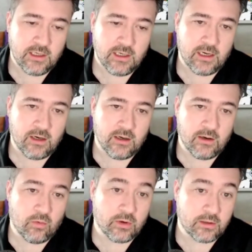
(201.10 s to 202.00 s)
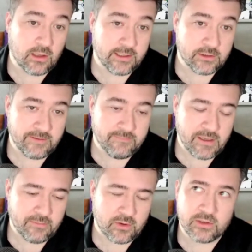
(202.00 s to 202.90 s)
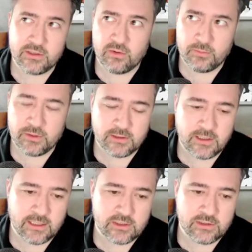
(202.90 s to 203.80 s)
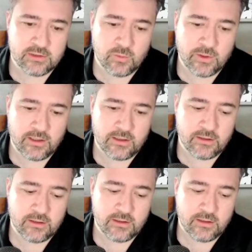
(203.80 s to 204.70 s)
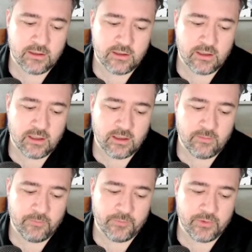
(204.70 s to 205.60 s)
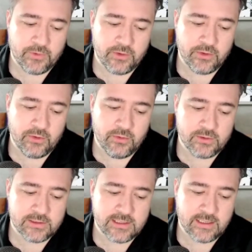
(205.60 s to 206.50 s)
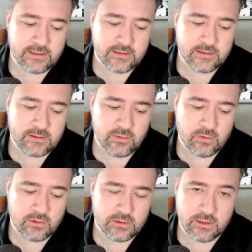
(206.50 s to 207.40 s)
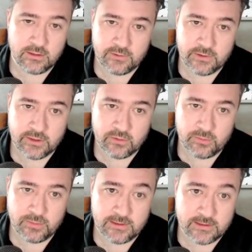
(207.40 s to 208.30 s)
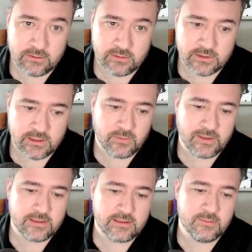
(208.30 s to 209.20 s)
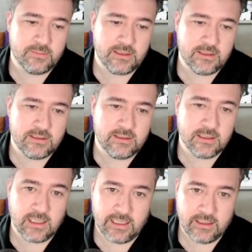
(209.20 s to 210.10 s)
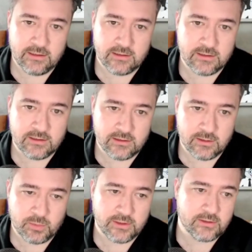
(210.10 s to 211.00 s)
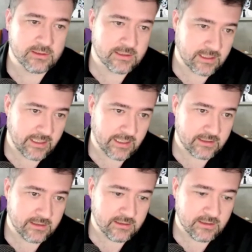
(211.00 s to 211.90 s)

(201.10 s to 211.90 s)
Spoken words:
or client drive map, or no, printer connections where you set your delivery group in Citrix anyways to be delayed until a printer is connected.